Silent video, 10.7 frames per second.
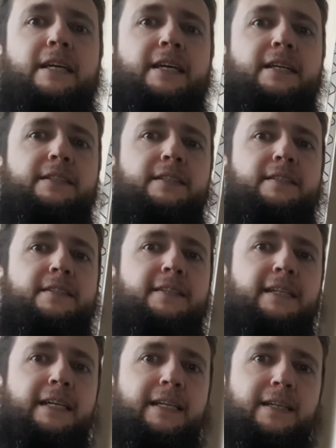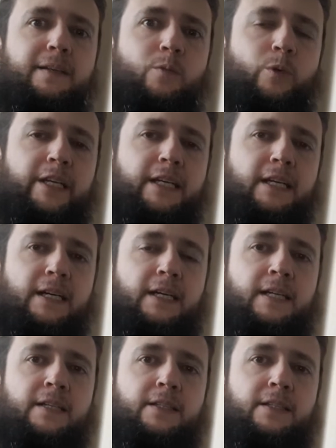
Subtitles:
and today we are